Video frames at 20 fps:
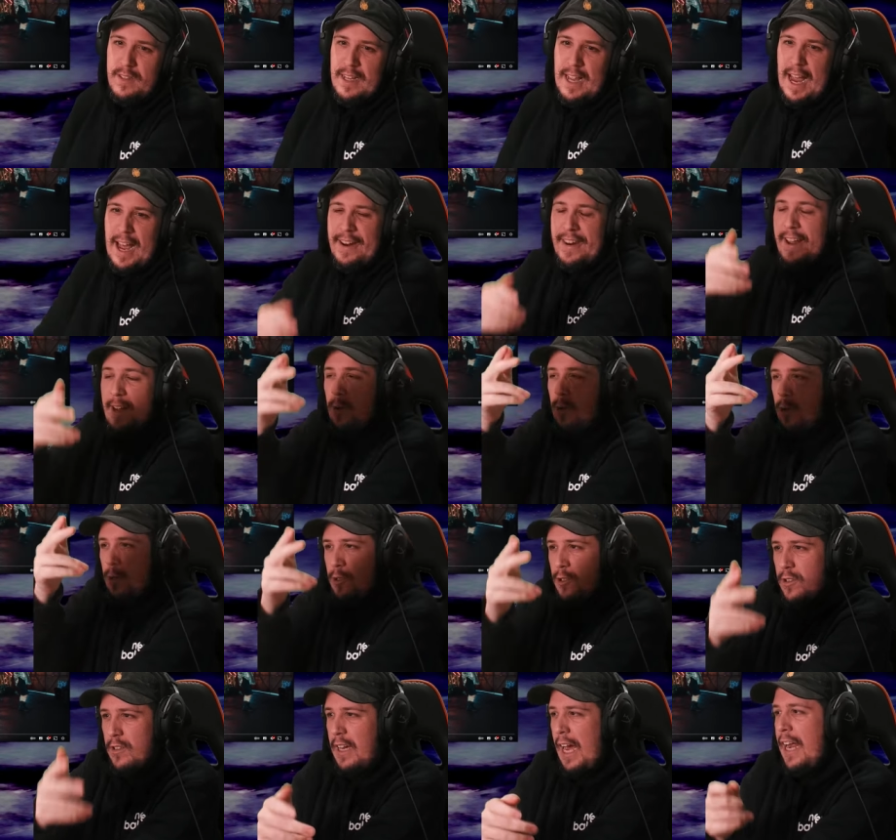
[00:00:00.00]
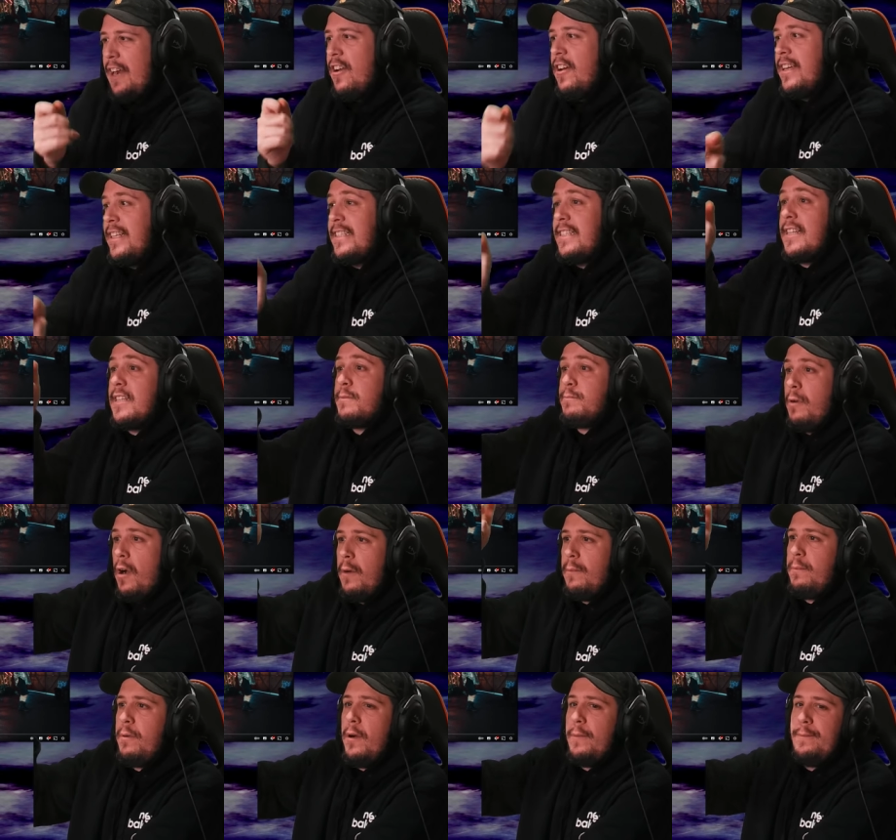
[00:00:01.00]
How they all, I know he says
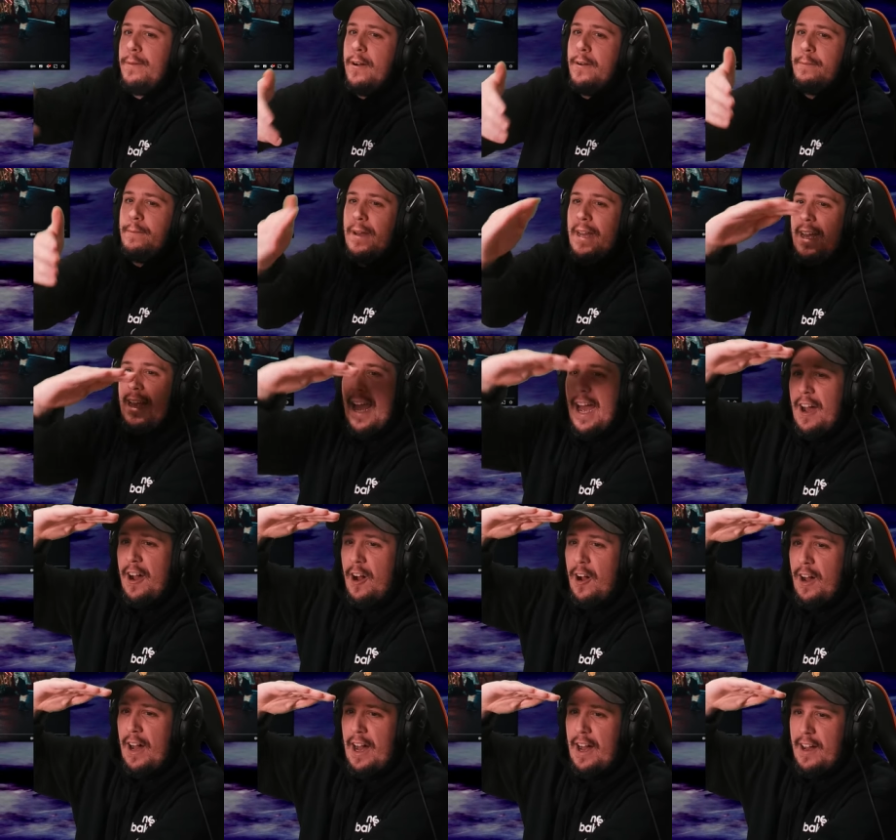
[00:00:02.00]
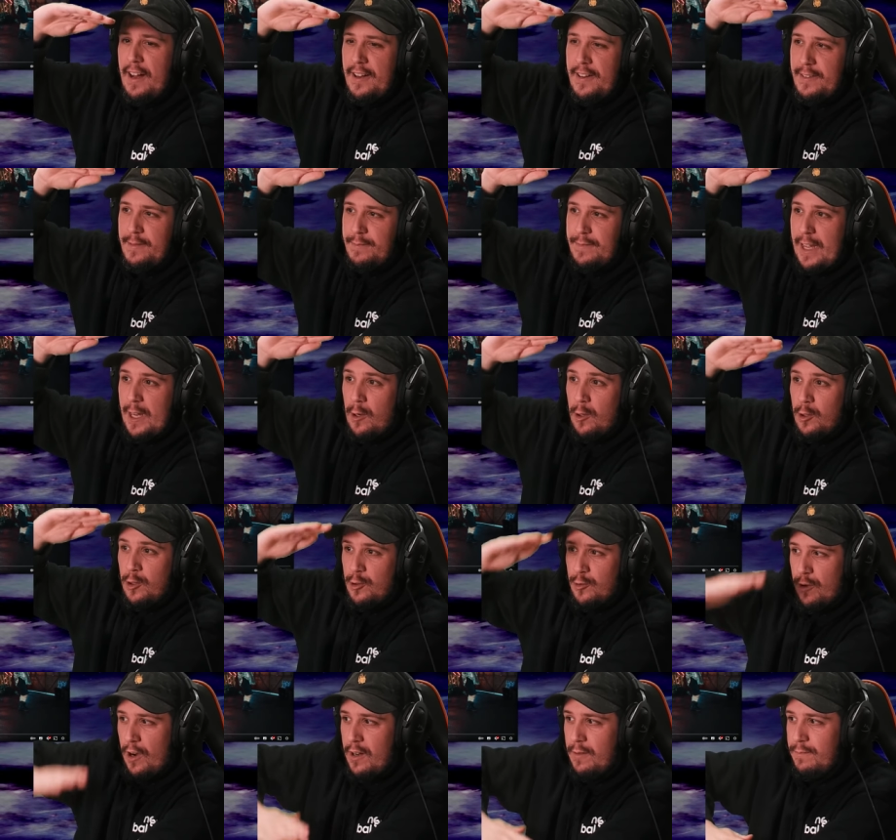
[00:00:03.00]
pop, but how they all
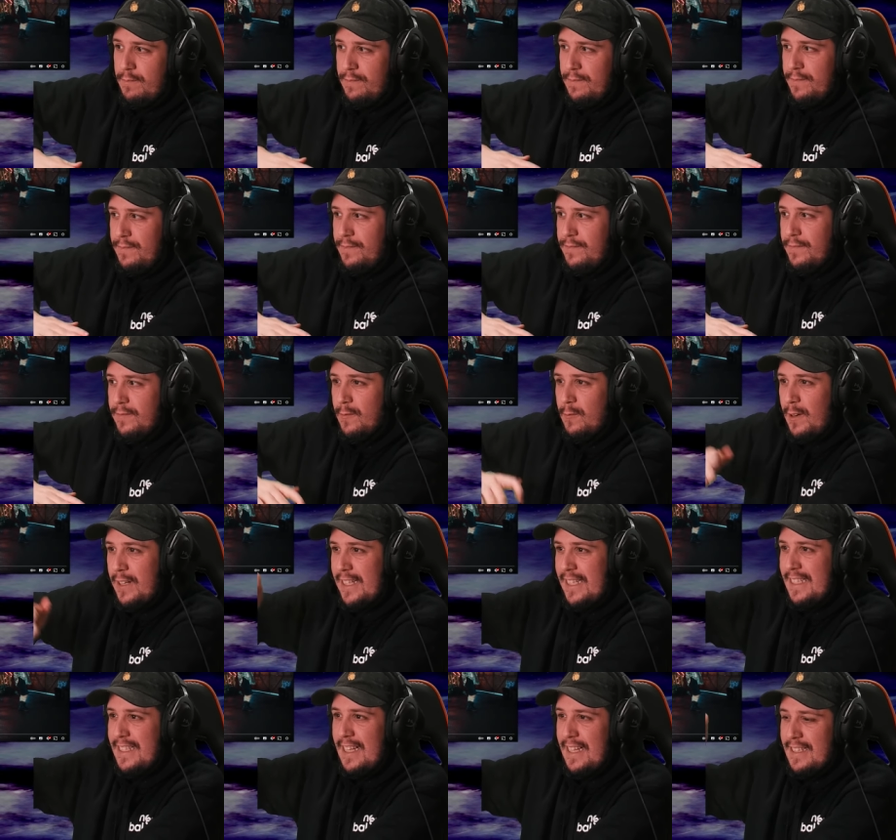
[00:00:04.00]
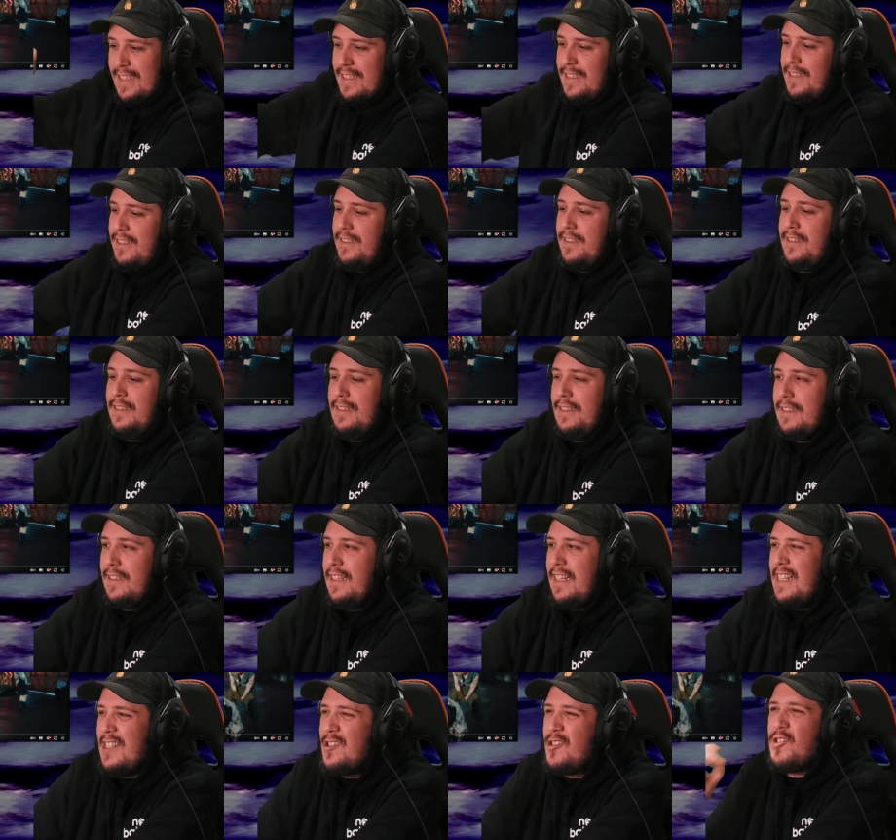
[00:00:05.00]
drop when he says it.
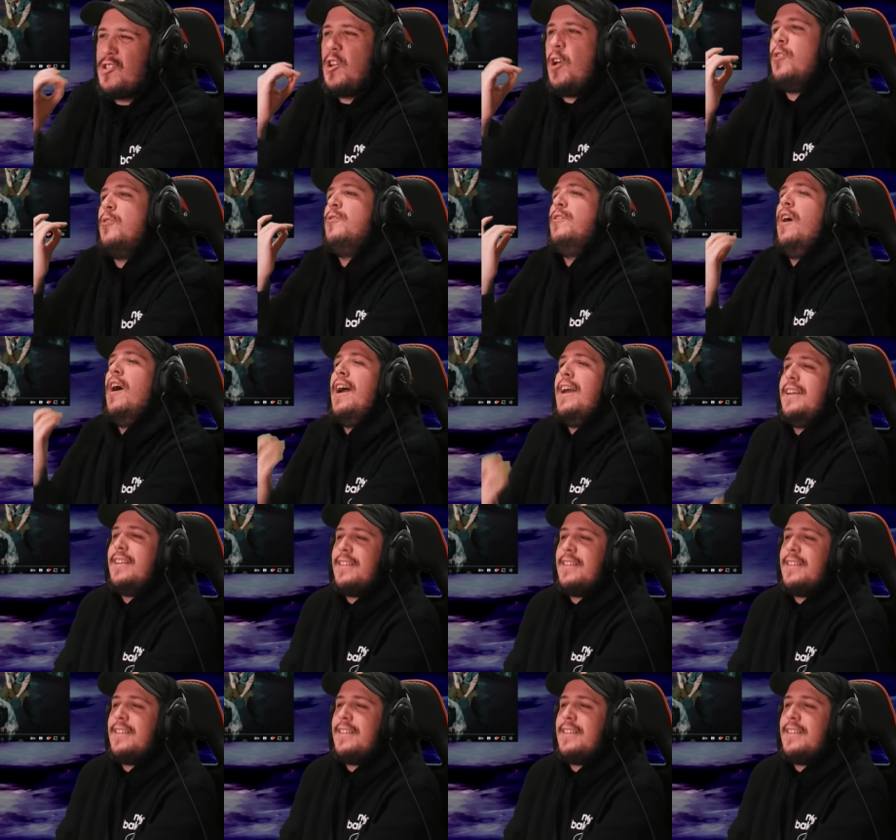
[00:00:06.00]
It's so nice.